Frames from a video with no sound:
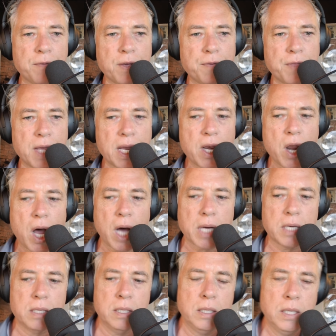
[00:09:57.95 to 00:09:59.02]
if they're
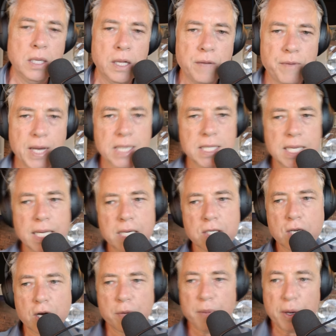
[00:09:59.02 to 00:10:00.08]
not vaccinated.
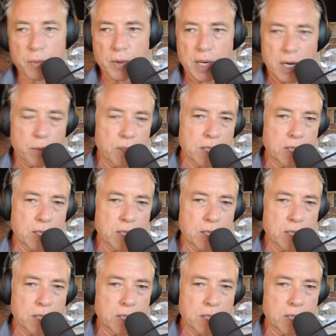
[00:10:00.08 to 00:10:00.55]
So I remember when I went